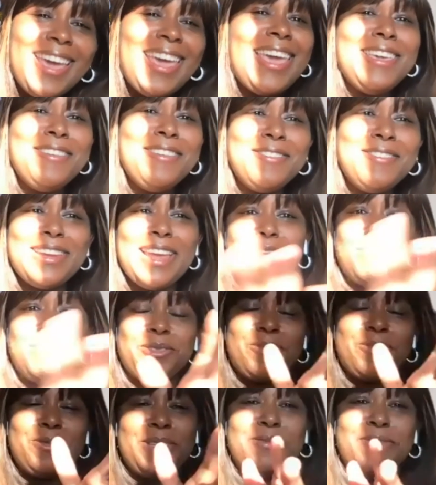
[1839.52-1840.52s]
Even after
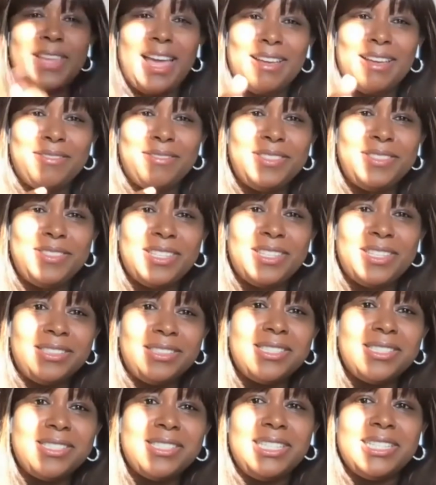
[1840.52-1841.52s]
we've left, it'll
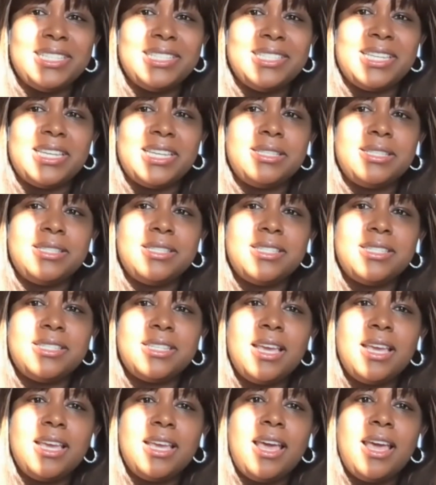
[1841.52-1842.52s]
still exist.
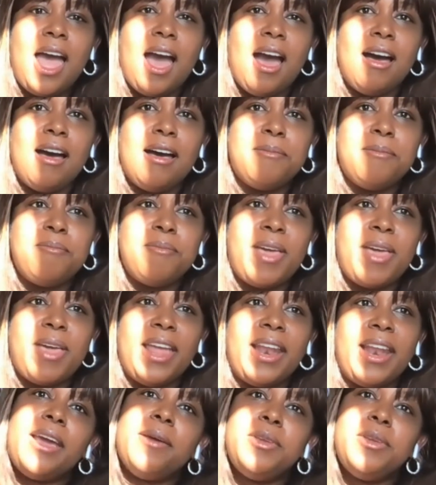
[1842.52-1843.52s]
Um, and
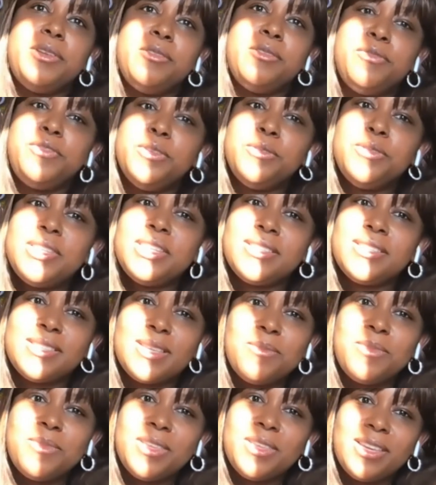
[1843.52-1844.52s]
I'm infusing
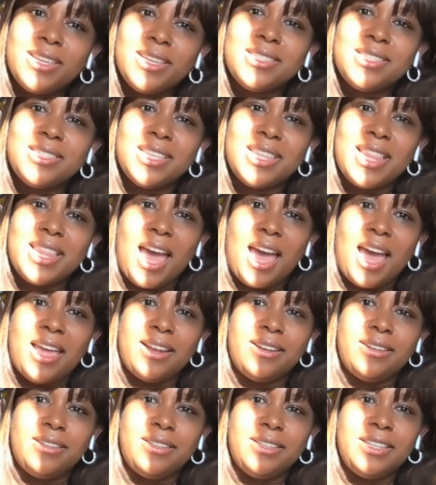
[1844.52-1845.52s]
something into that
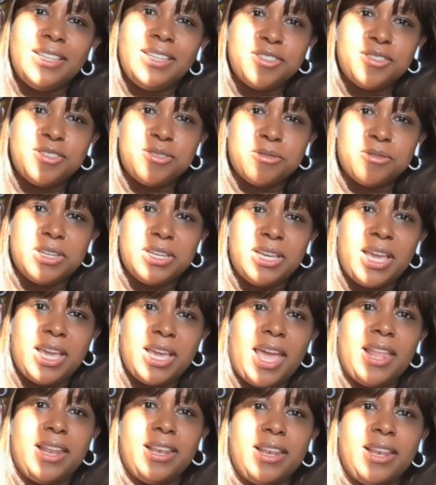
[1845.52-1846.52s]
history
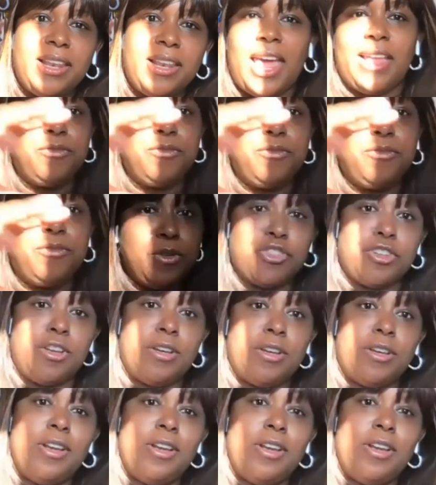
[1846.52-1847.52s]
and that
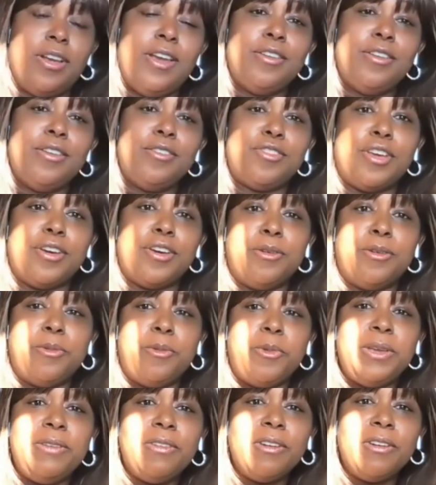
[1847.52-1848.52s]
future. So
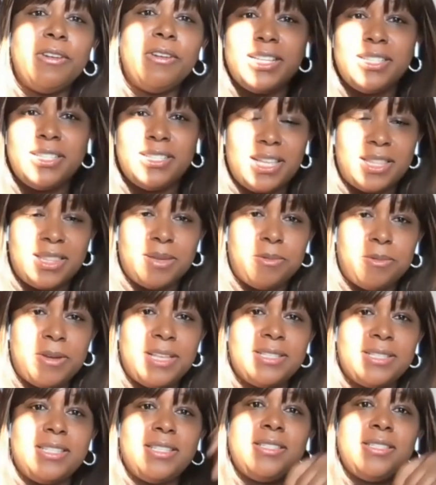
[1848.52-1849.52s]
we've already set the
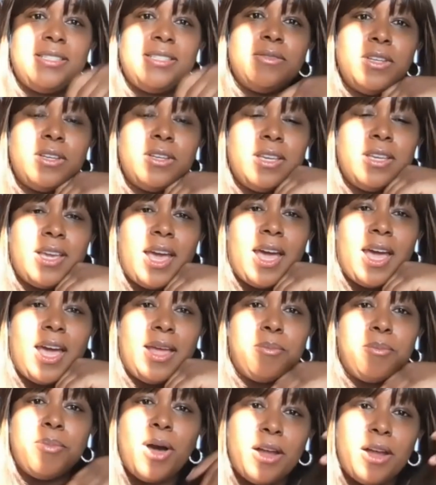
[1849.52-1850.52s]
precedence of looking at
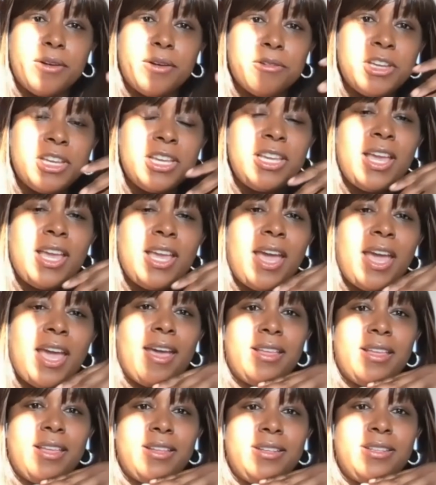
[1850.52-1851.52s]
pottery
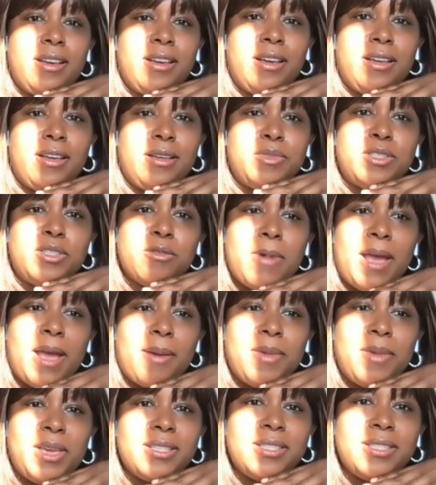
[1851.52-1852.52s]
and um,
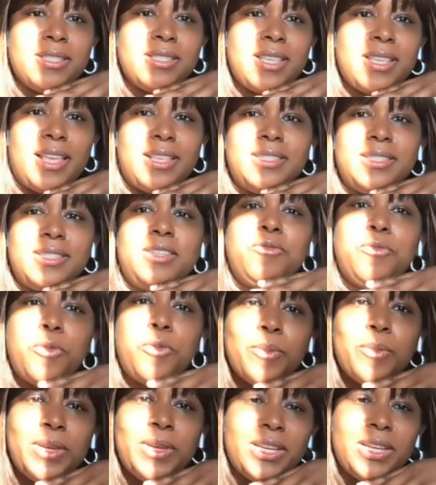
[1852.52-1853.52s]
ceramics as
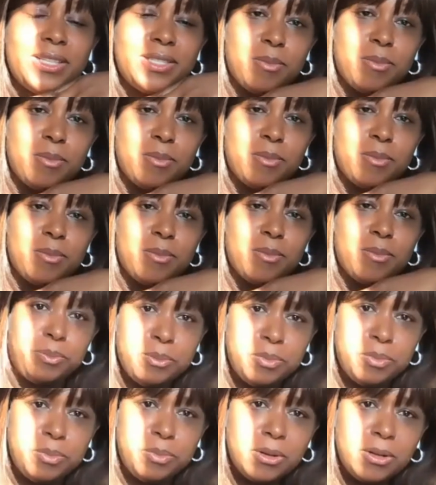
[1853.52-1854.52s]
informing us about
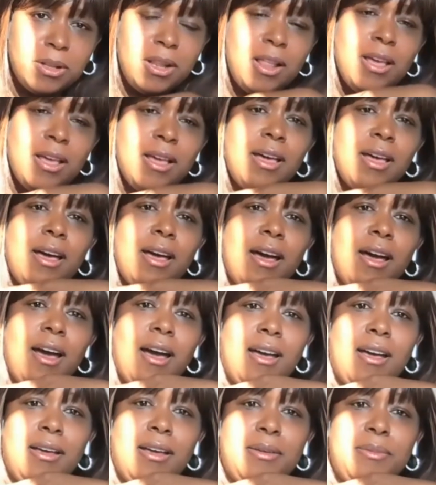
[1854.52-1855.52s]
people
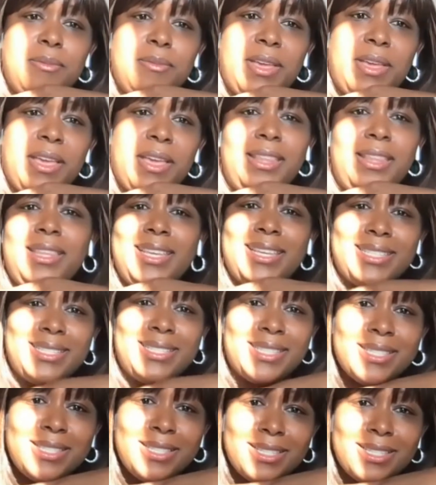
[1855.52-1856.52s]
um, and the
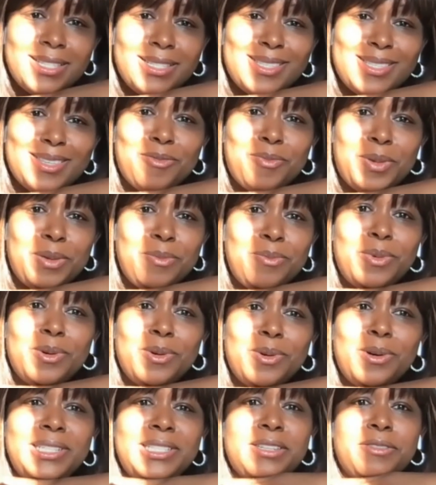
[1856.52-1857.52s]
existence of
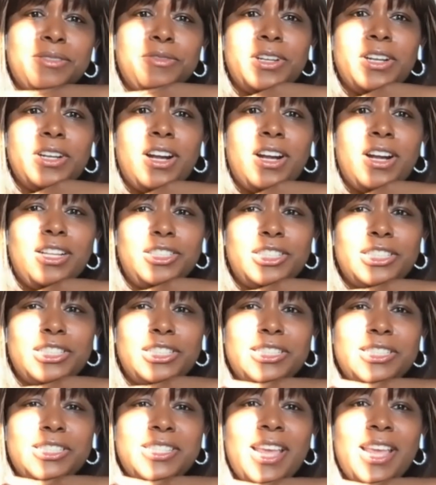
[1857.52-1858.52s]
people in different
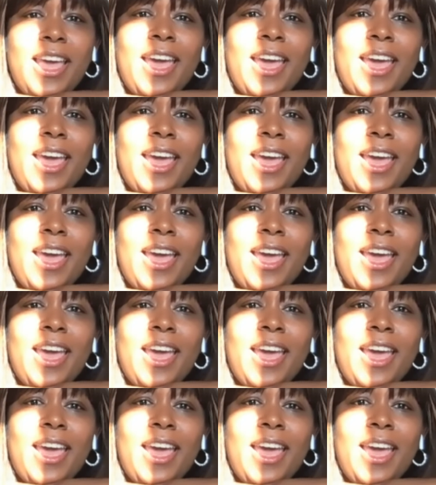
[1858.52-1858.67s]
cultures.